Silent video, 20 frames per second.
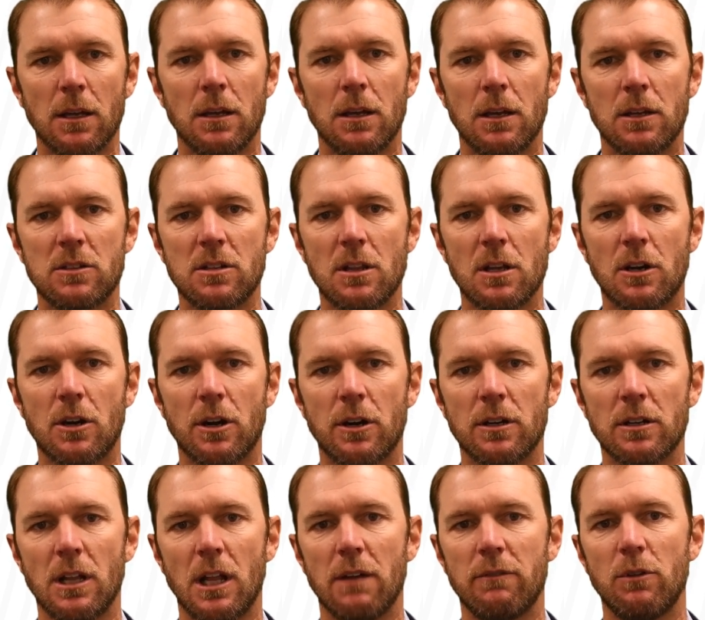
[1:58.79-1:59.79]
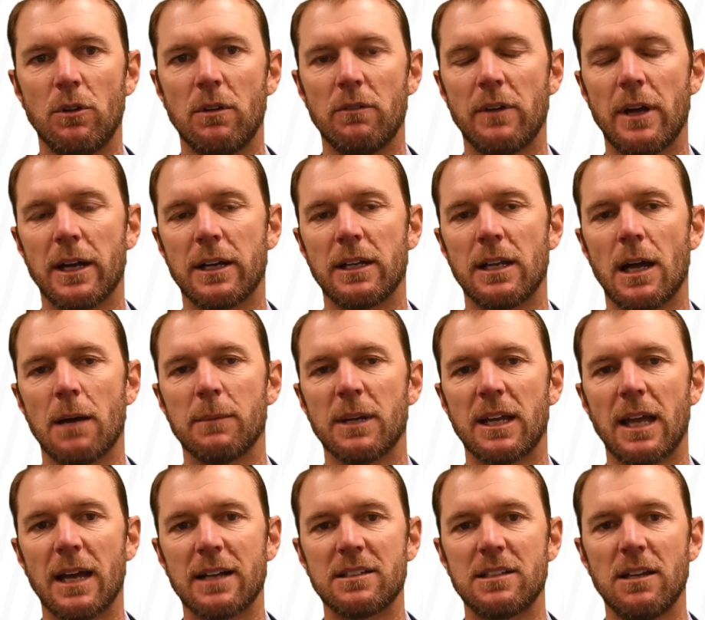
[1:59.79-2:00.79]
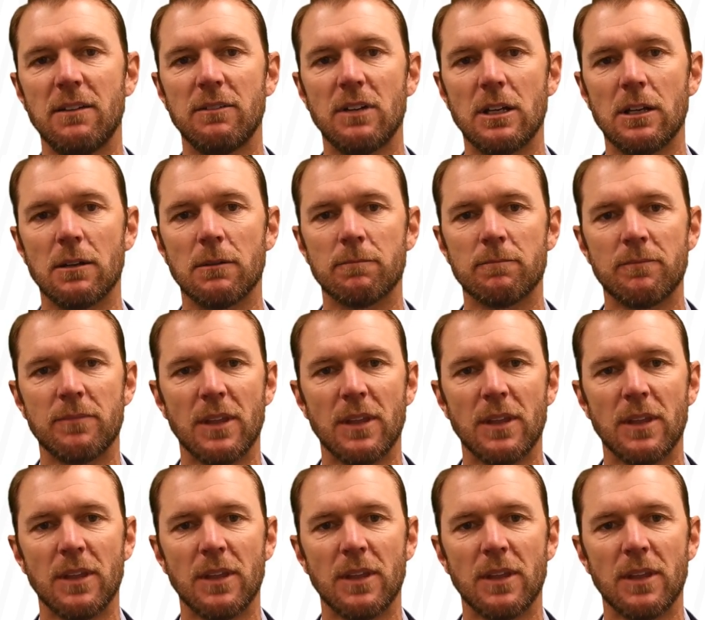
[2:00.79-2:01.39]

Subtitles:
into the current level of economic activity.